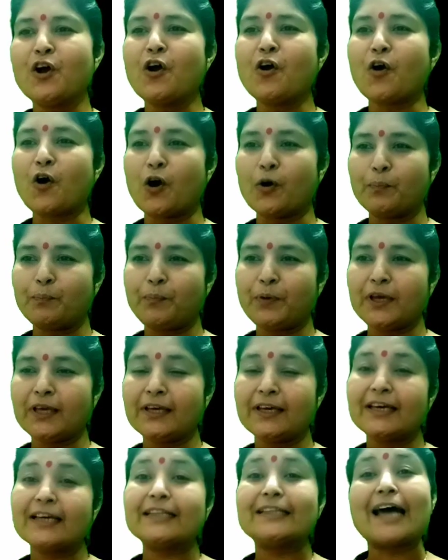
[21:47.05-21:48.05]

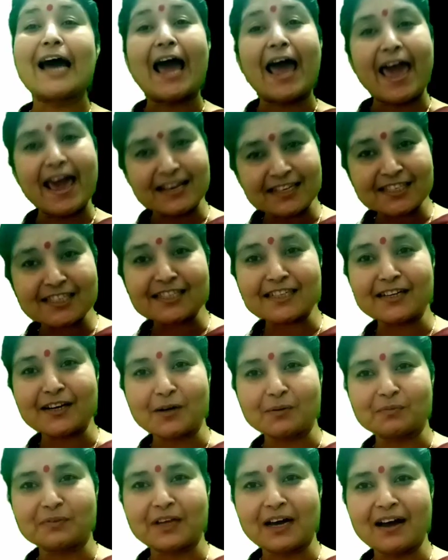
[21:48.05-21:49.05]
copy the action
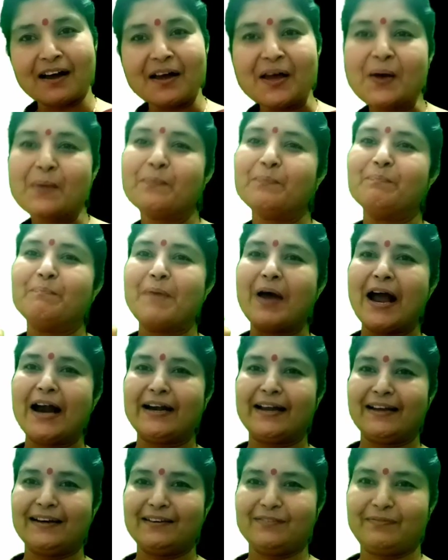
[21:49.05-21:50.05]
of the
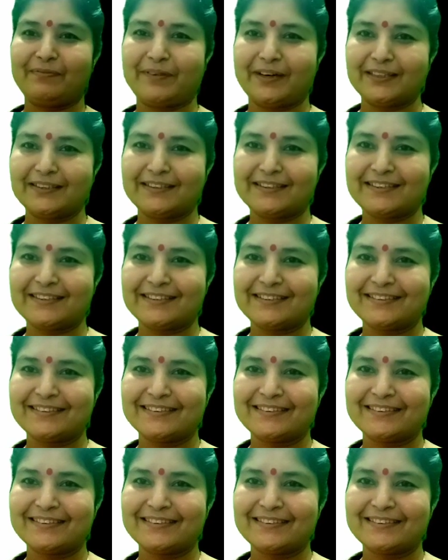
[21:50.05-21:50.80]
mad elephant.